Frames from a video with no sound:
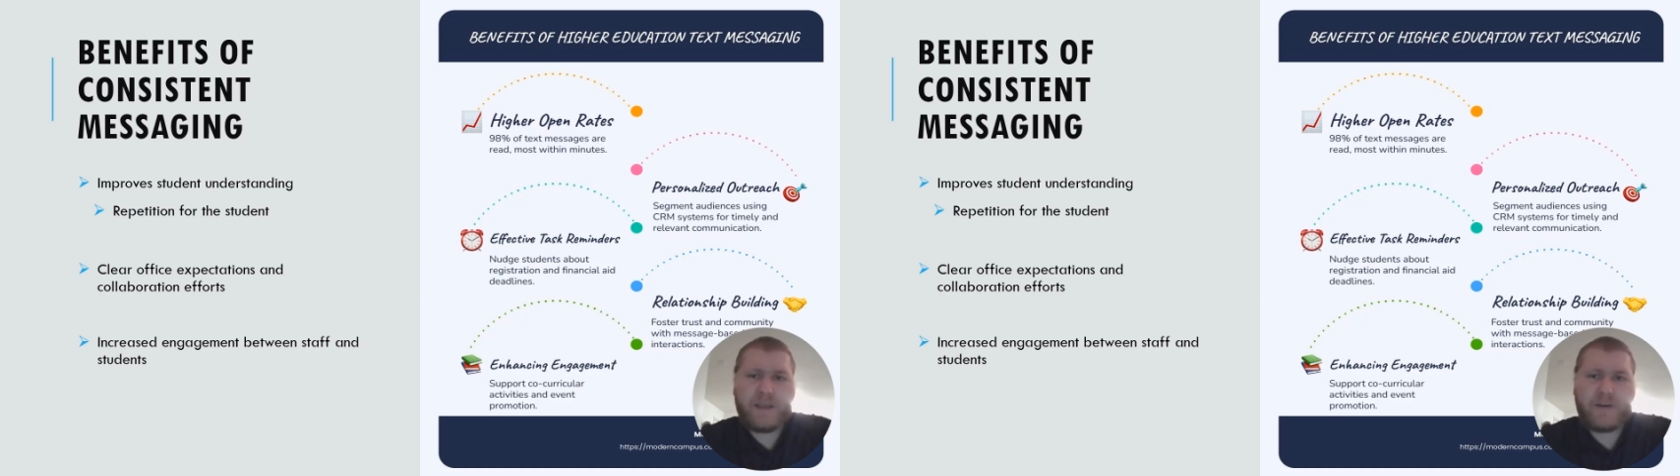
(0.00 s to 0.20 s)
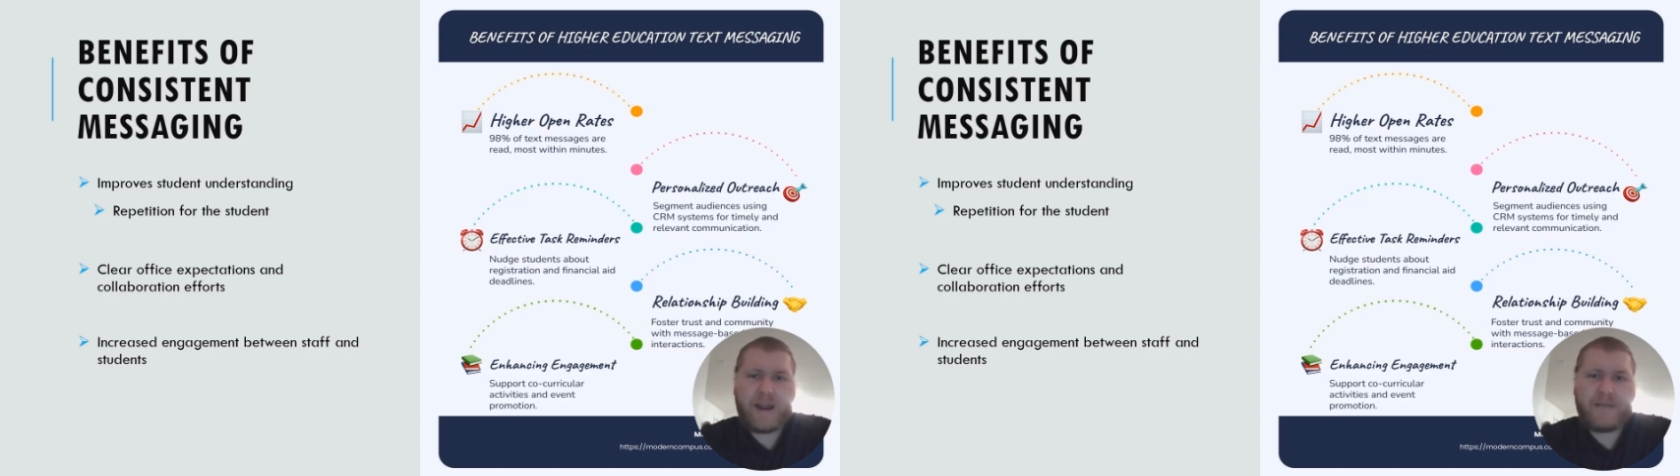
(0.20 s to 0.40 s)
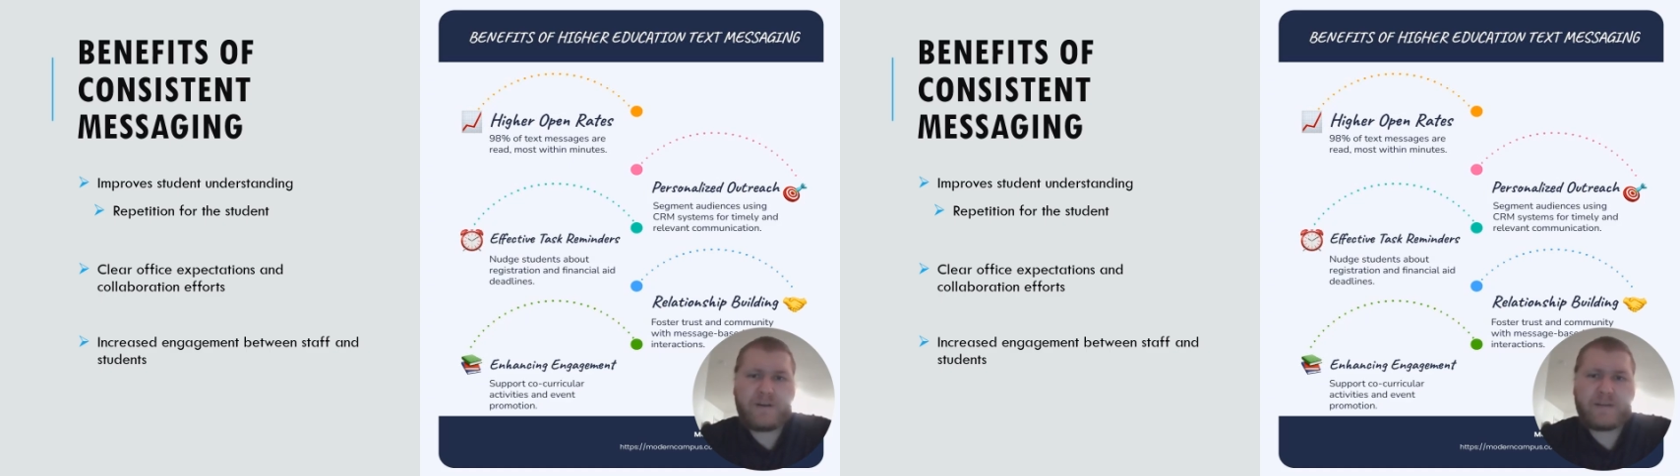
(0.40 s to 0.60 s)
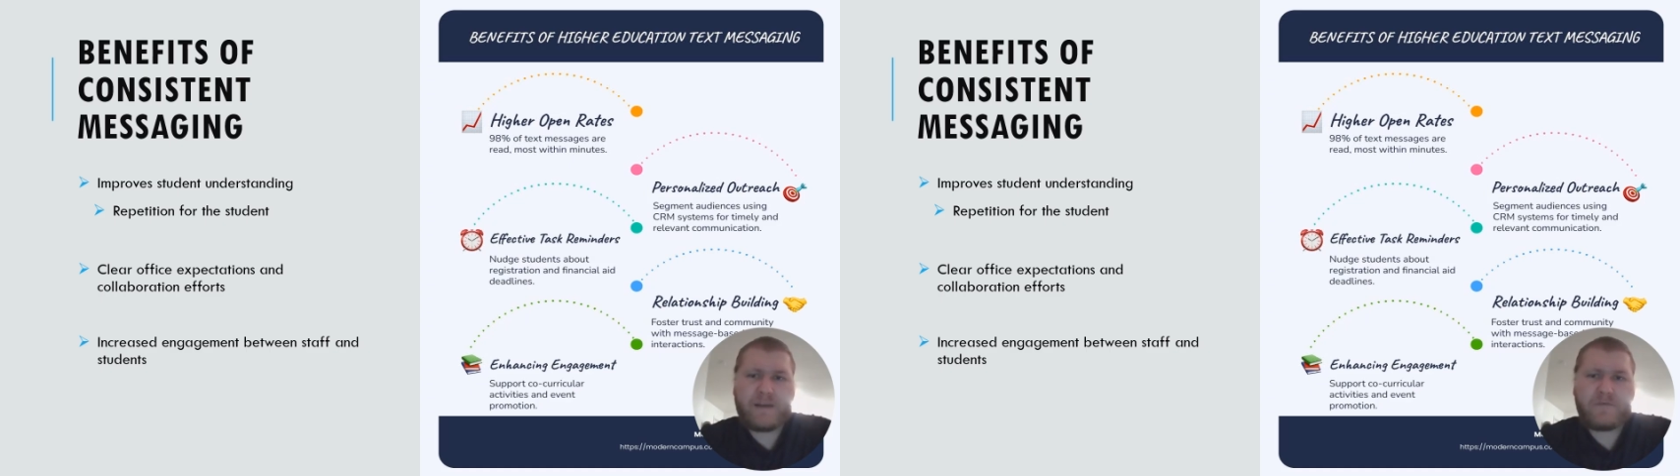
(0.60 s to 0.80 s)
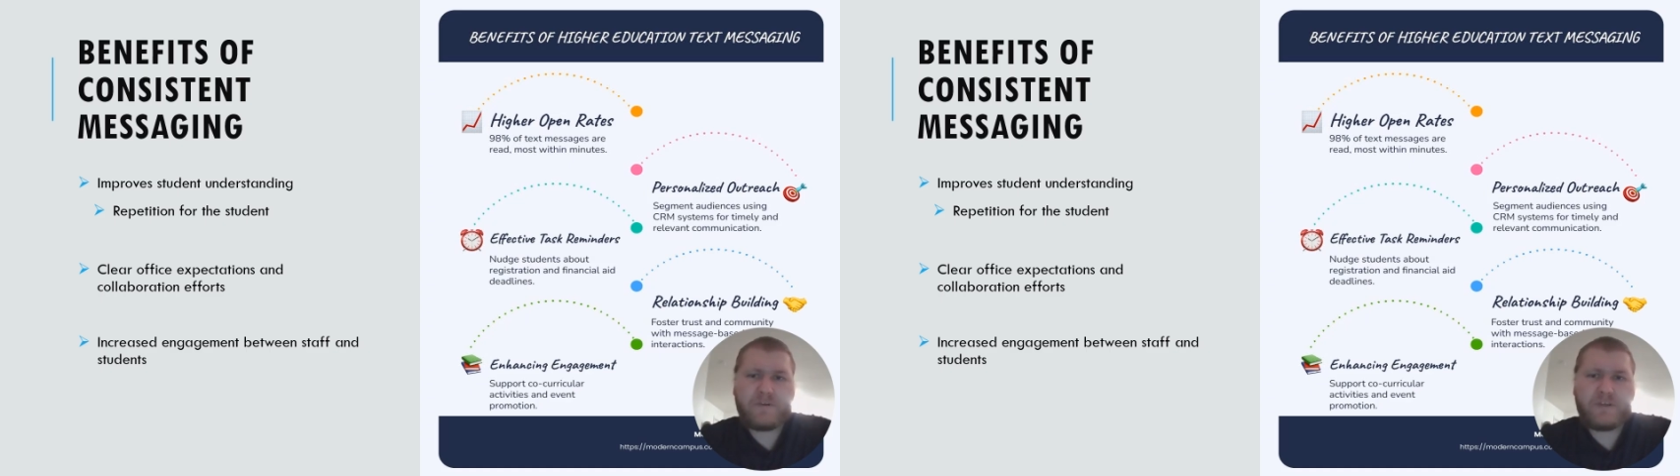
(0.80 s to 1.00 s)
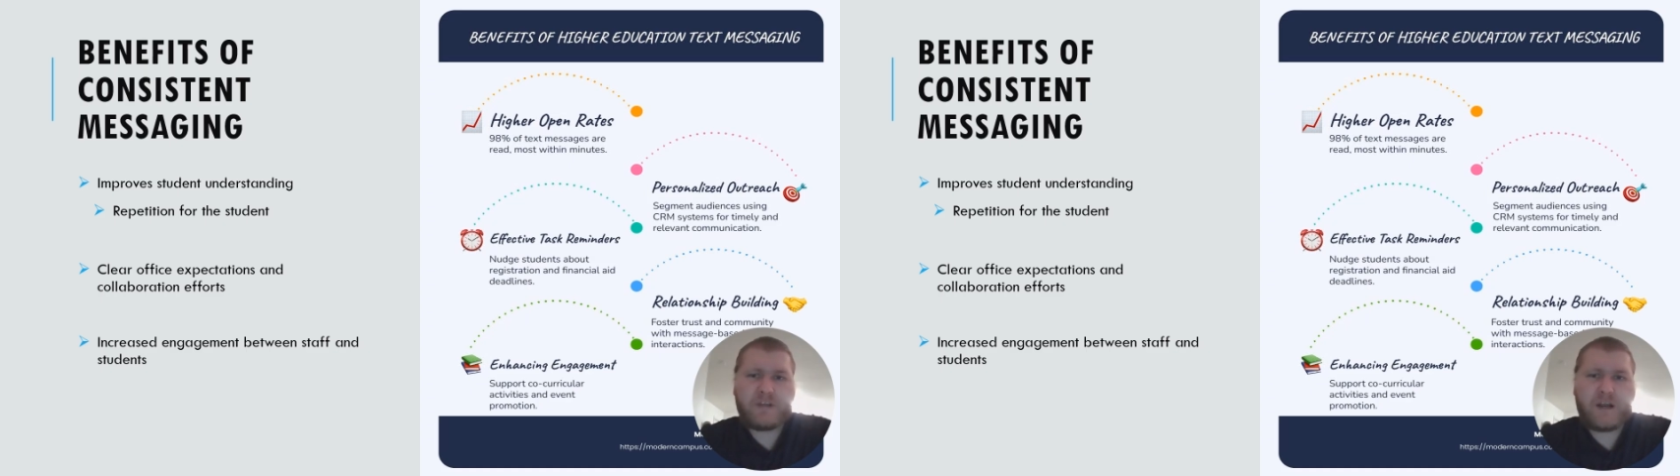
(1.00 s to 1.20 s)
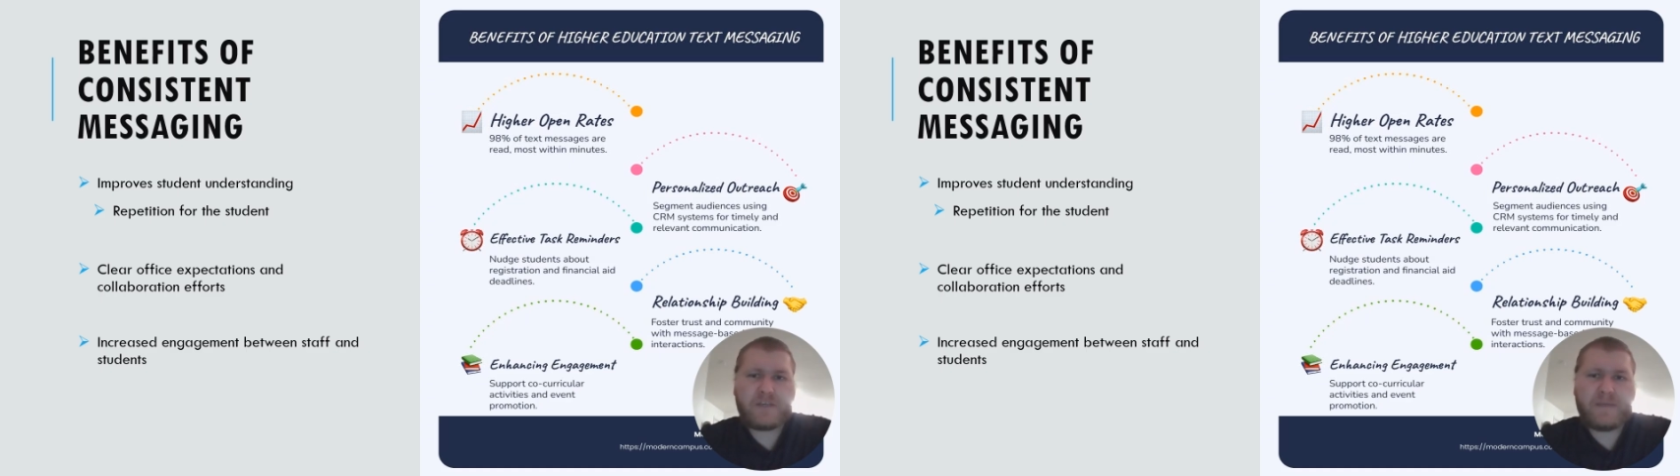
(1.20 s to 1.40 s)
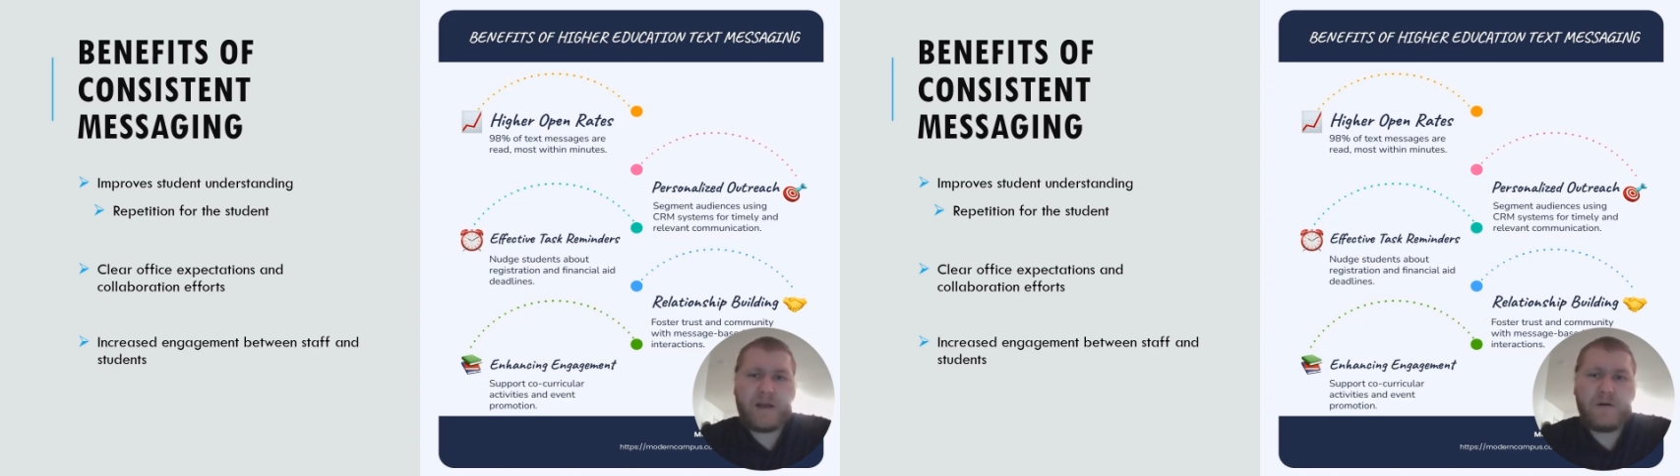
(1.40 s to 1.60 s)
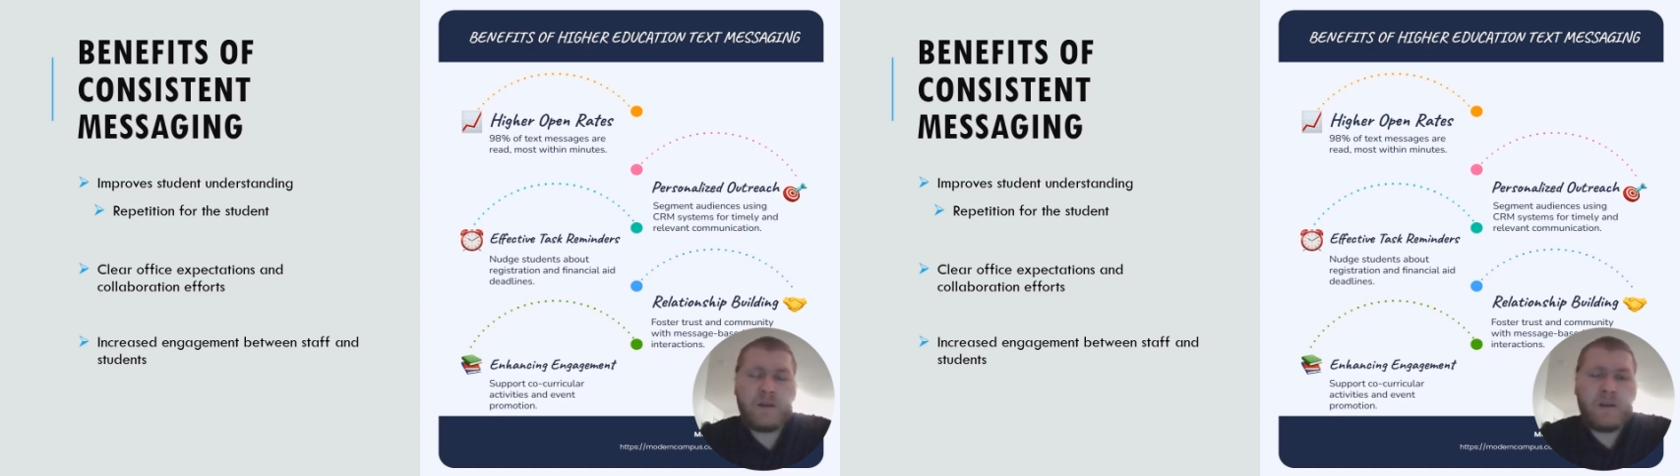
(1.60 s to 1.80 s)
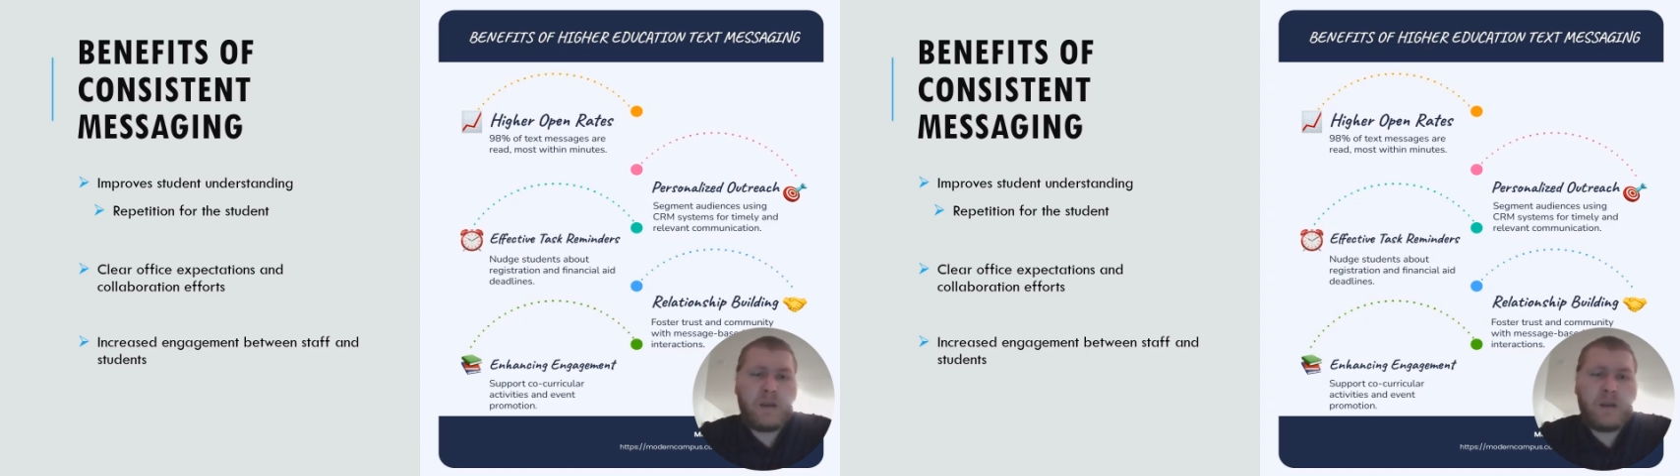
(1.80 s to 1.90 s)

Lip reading: a graphic that really talks about